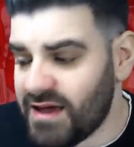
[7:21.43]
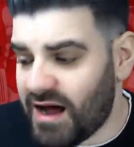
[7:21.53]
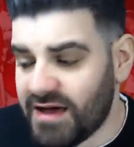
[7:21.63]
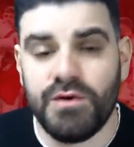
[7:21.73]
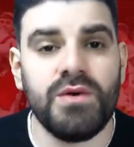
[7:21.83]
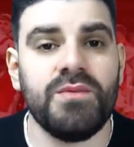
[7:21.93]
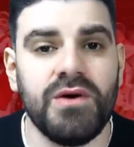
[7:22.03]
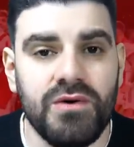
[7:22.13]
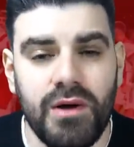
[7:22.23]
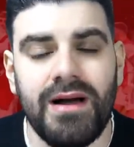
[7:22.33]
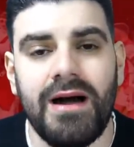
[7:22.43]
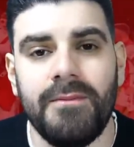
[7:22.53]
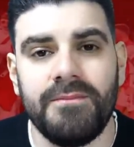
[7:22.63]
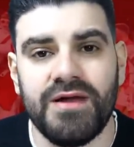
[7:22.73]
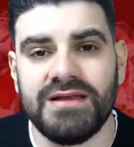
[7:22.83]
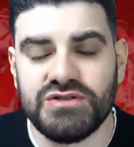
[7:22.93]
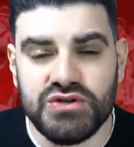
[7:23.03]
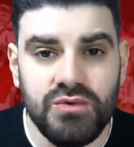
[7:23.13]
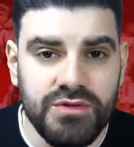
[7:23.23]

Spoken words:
I think we will go out and bring two or